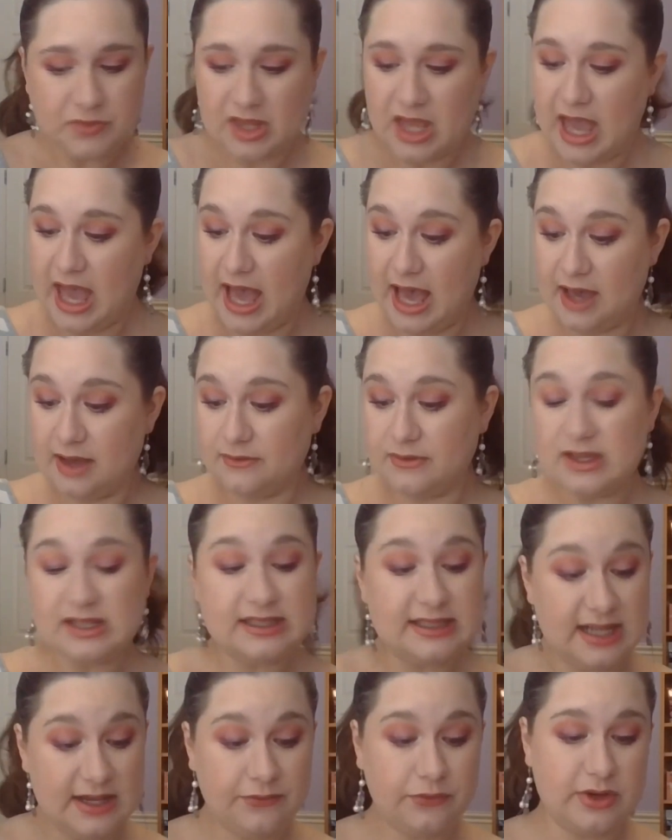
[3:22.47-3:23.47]
have
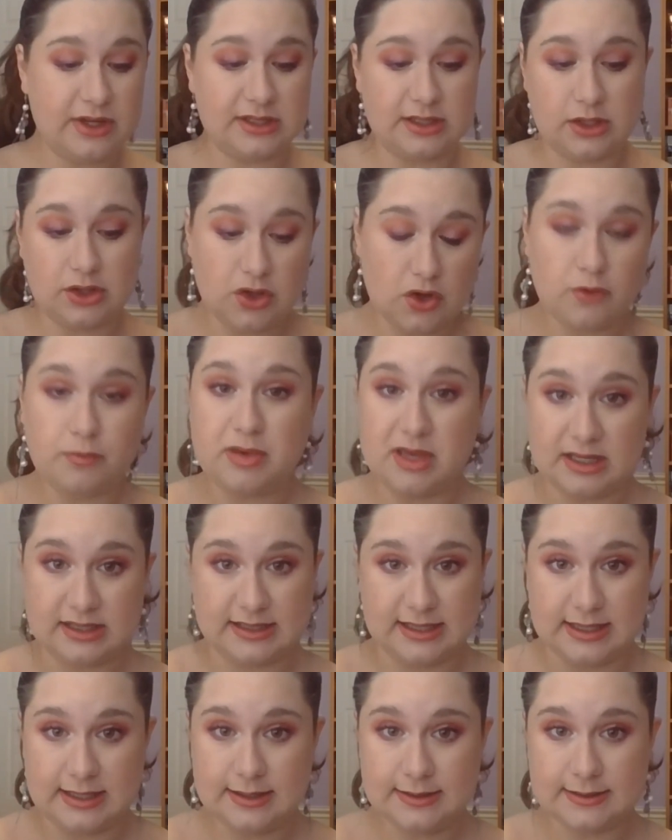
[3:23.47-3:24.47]
different
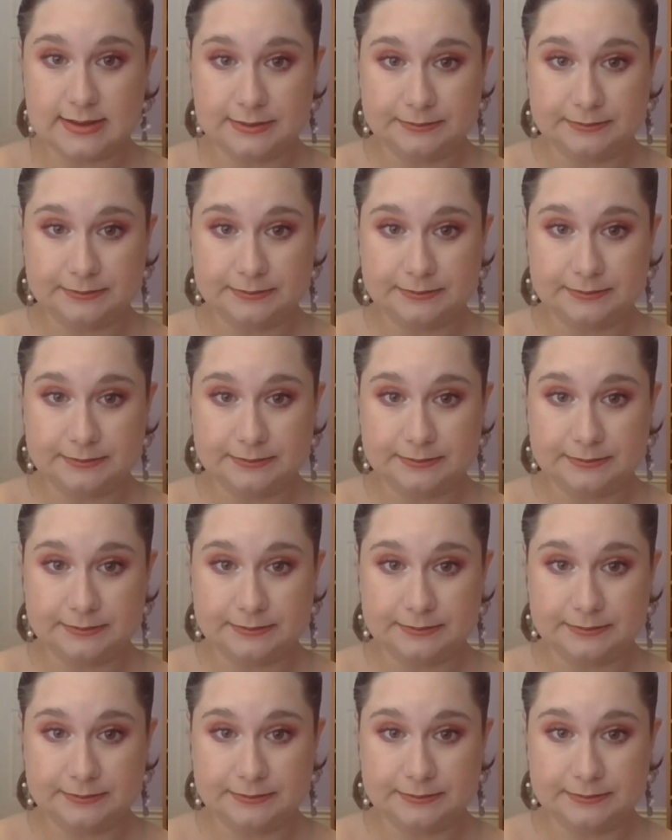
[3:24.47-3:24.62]
UPCs,